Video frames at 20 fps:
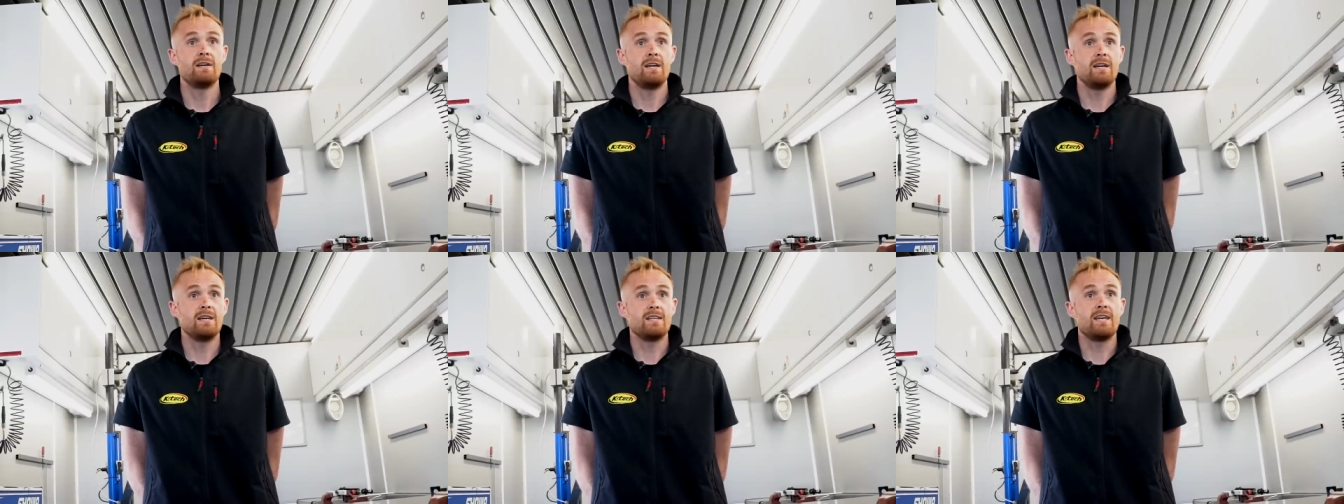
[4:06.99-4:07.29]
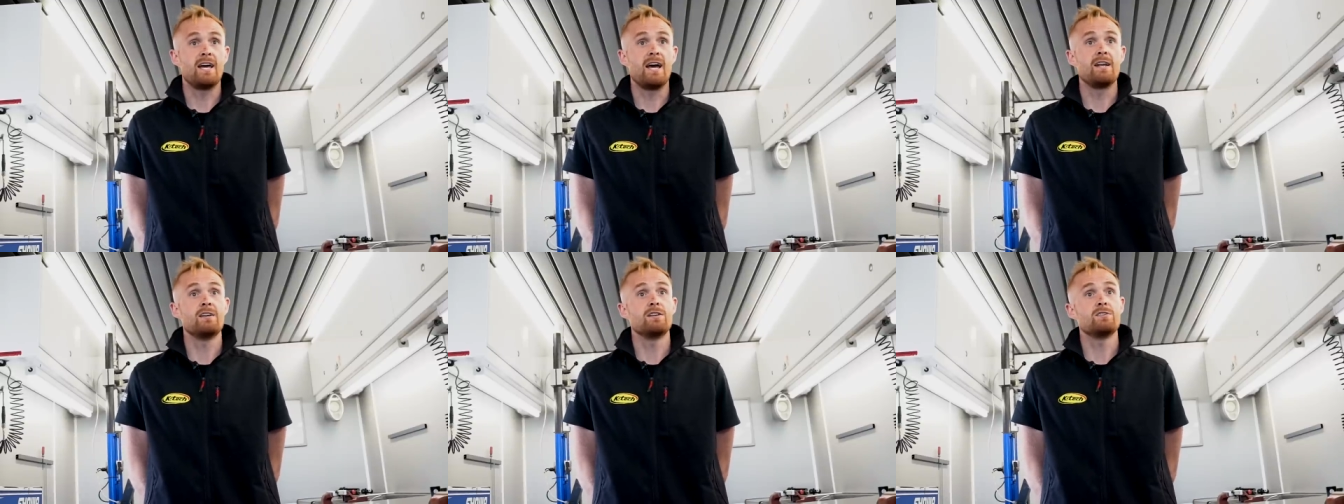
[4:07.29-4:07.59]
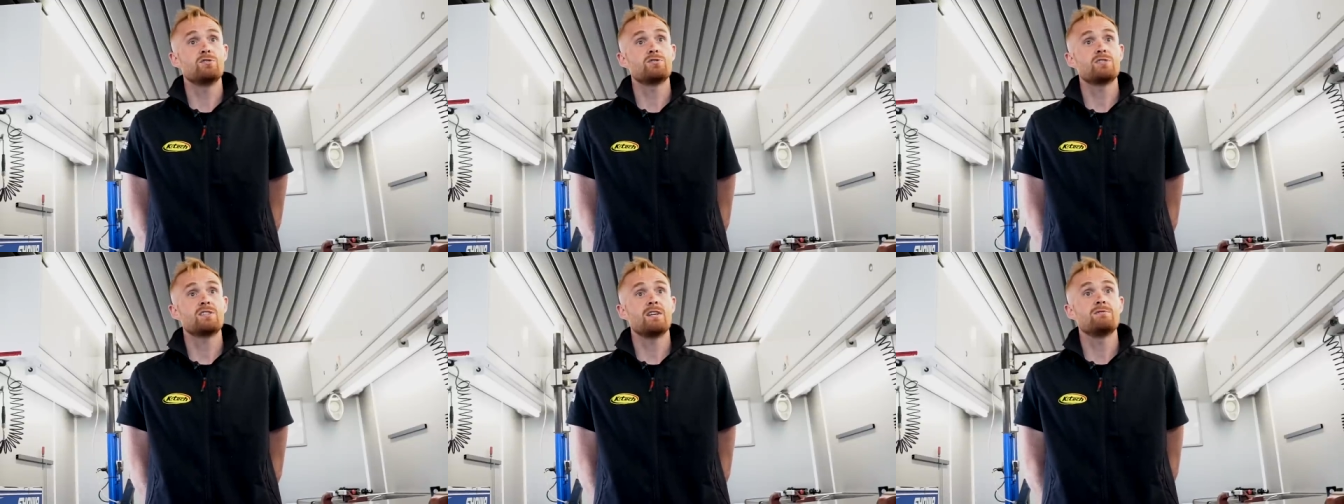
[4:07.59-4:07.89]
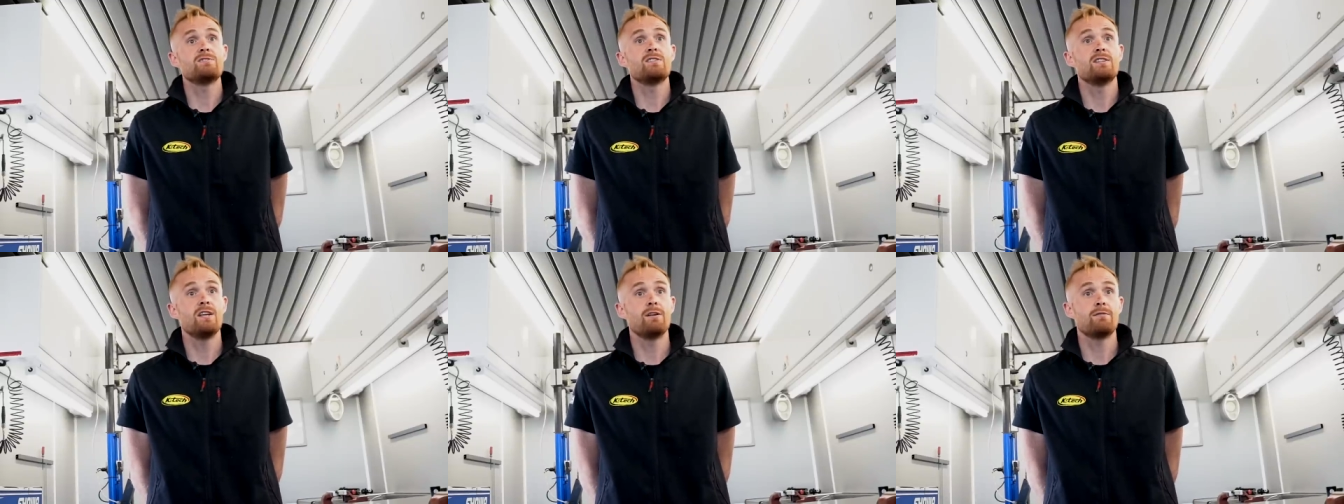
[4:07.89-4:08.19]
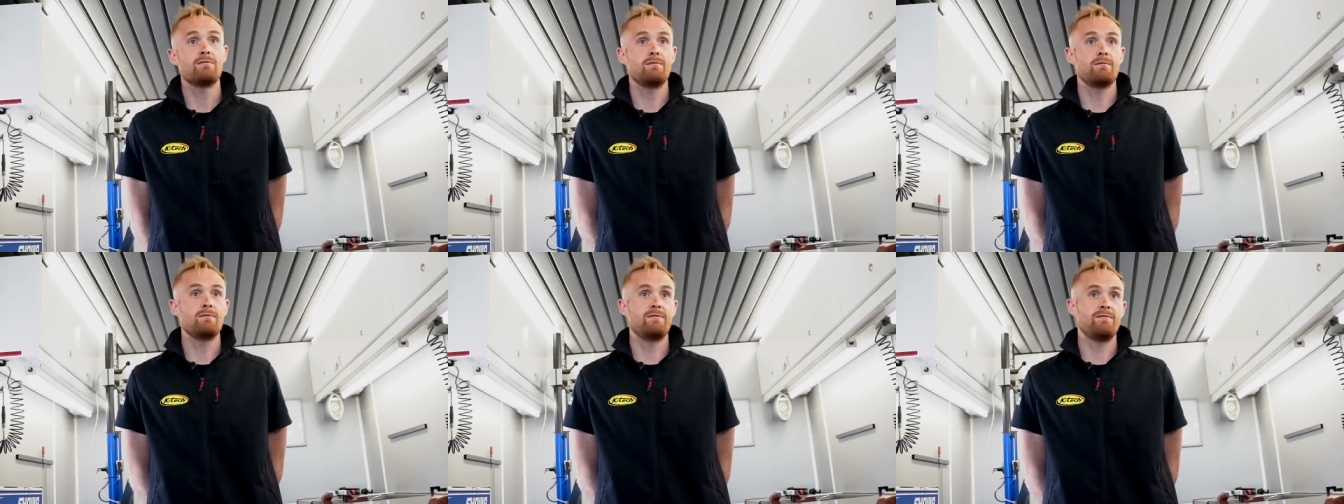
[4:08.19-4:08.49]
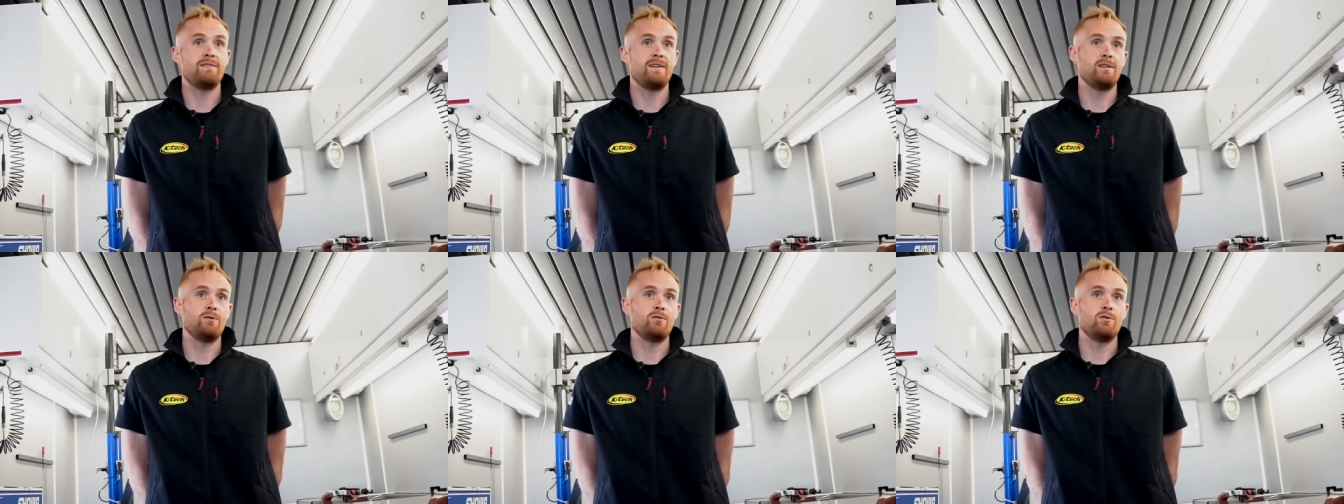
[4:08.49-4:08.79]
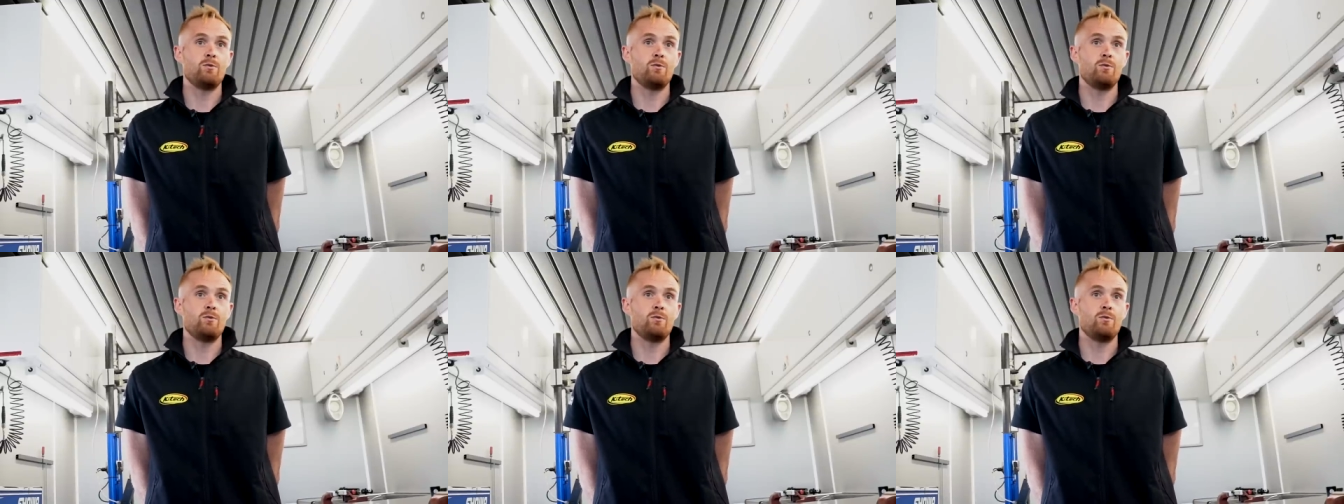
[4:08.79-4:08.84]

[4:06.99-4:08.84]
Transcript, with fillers: Again, it just gives a different feel,